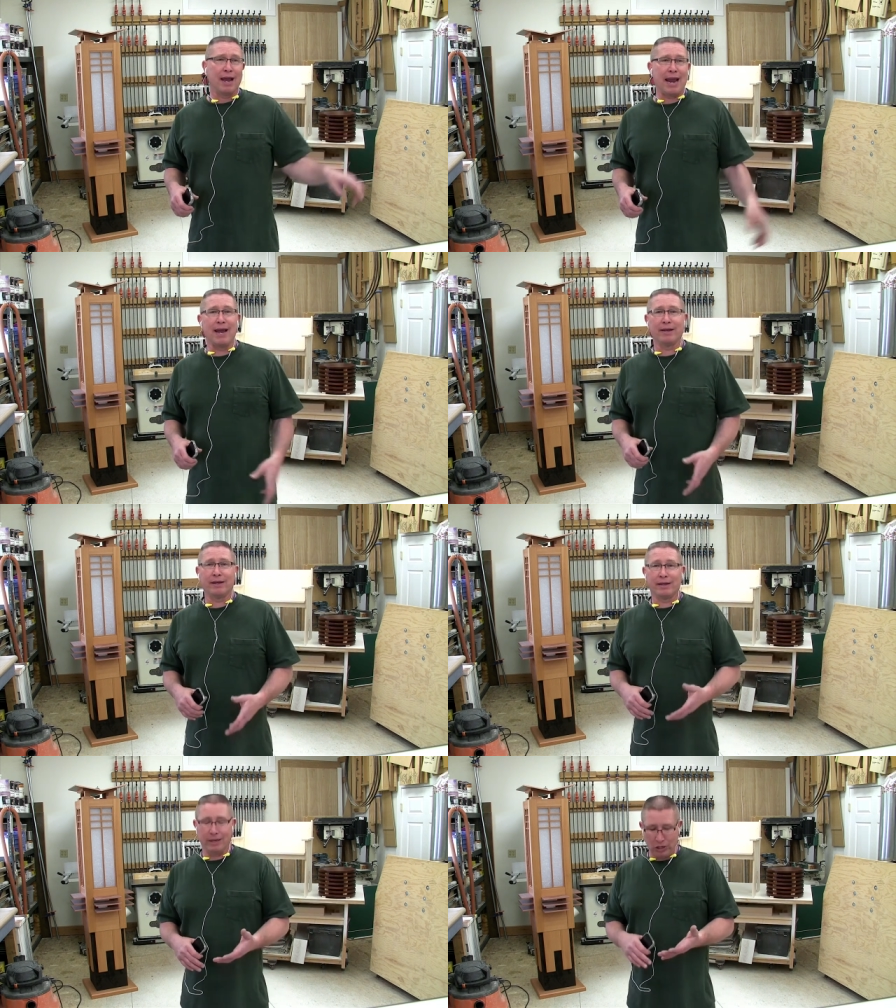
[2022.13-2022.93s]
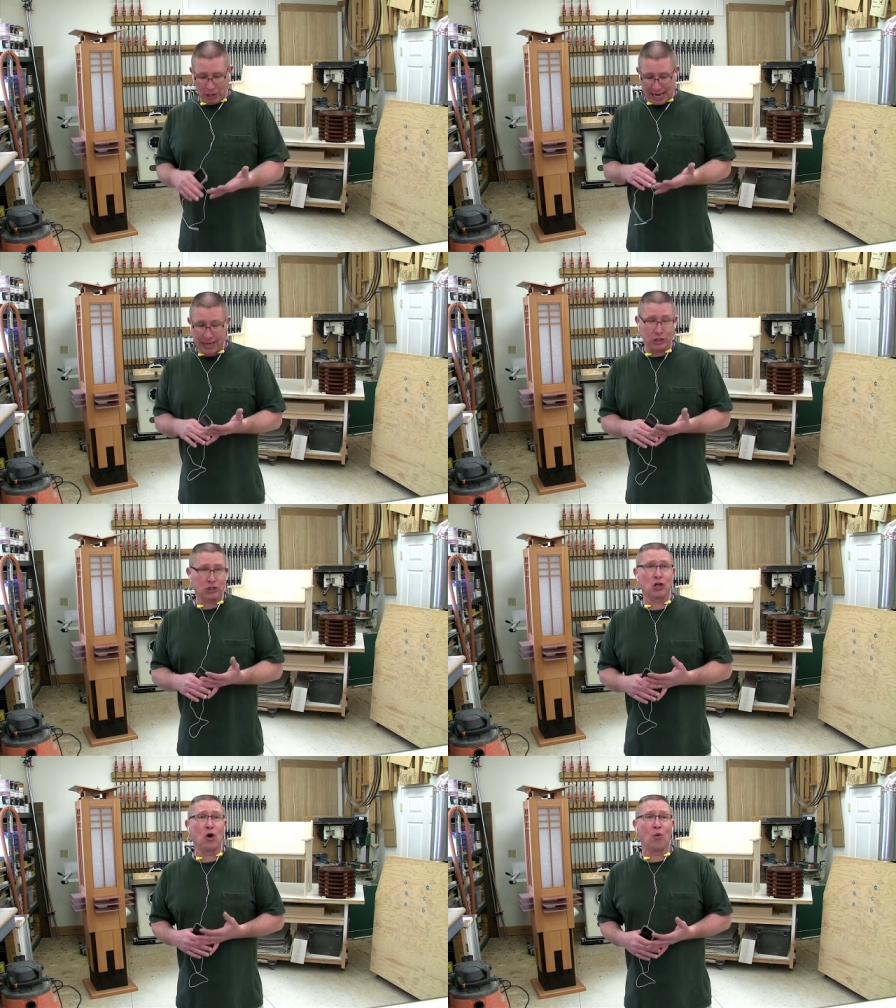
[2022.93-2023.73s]
And you can't
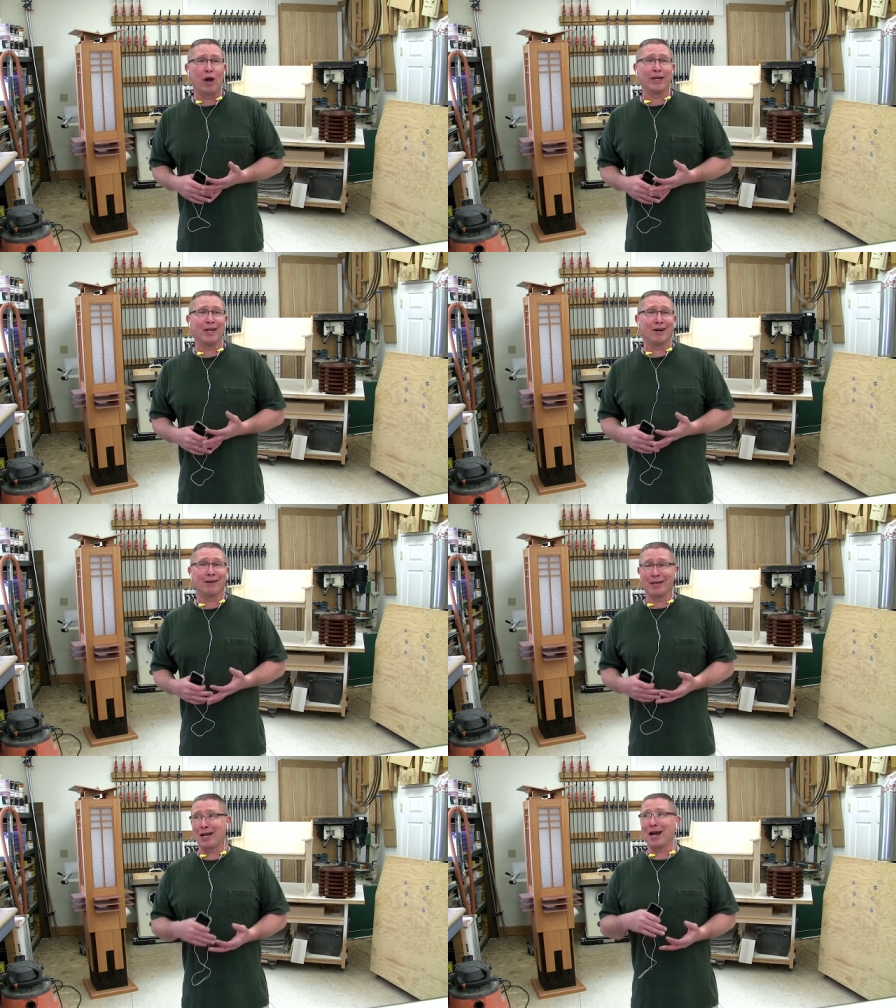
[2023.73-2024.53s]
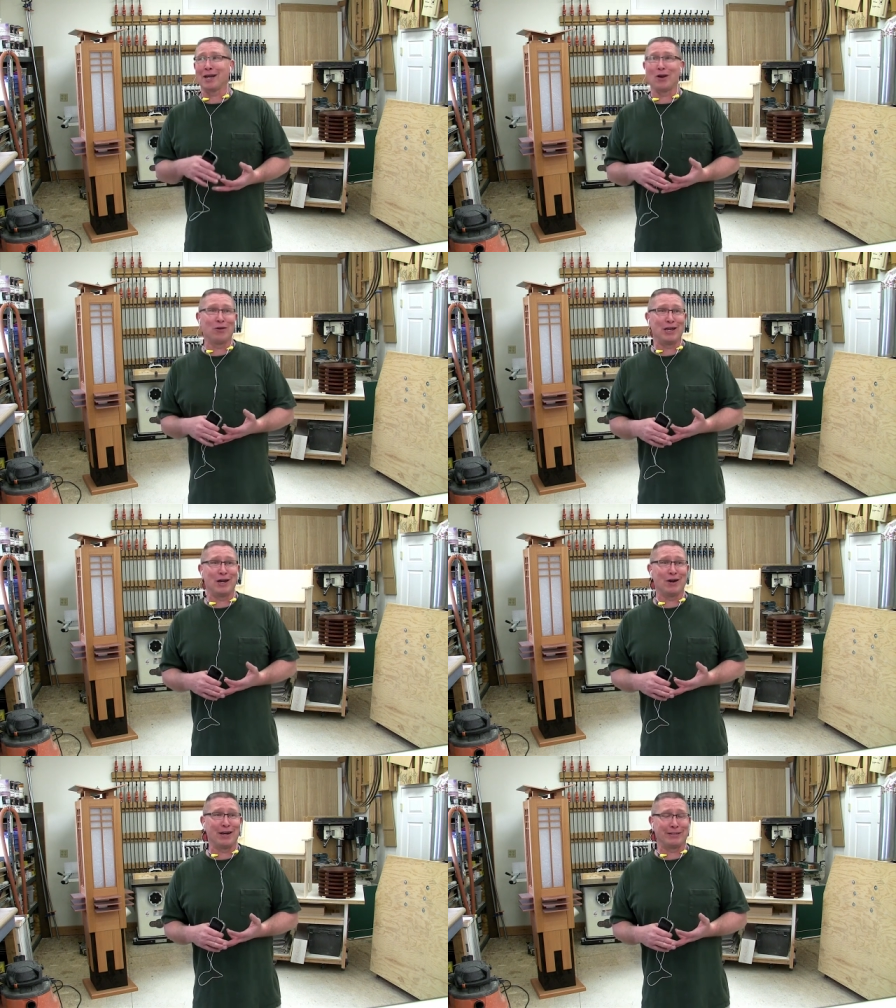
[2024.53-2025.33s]
just go one year. You got to go a
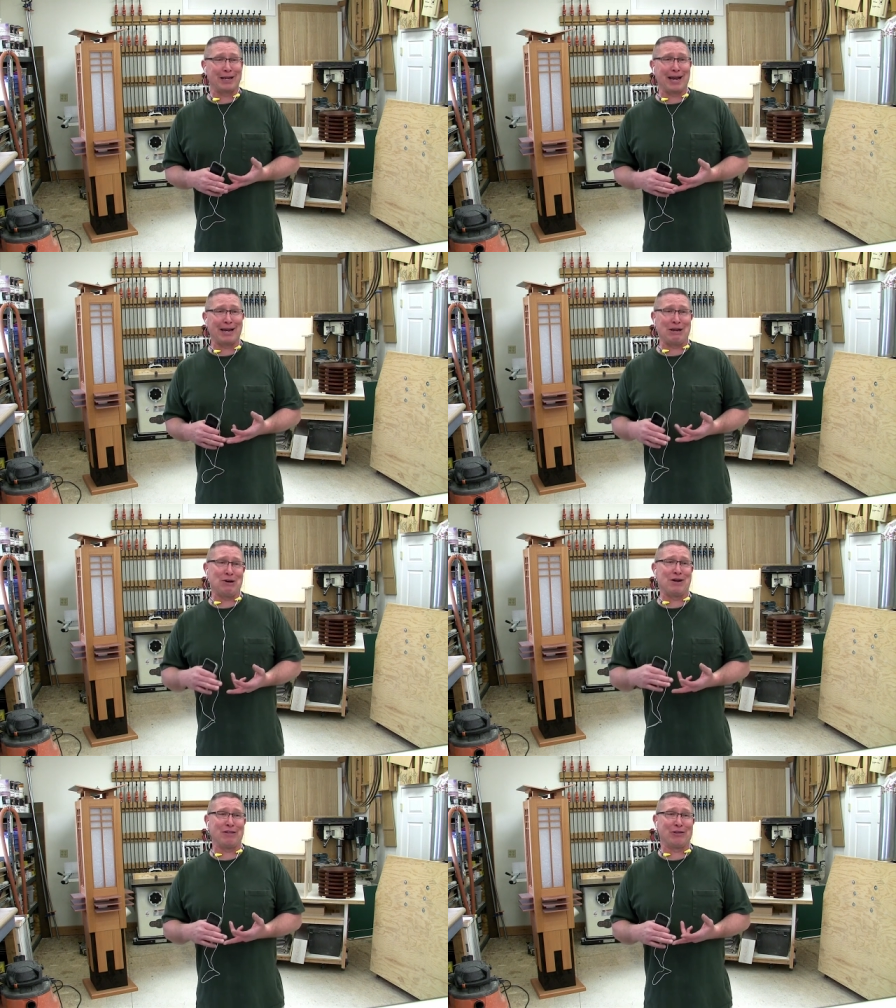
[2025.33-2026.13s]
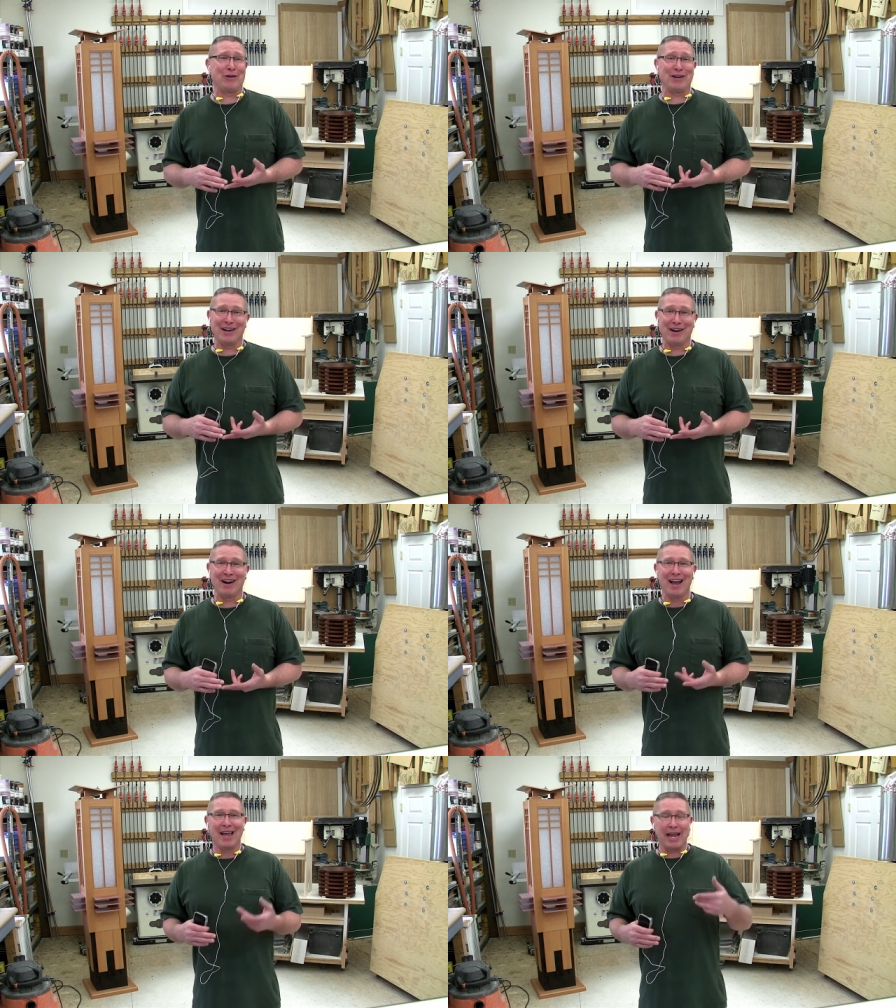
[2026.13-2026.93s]
year, a second year, and a third year.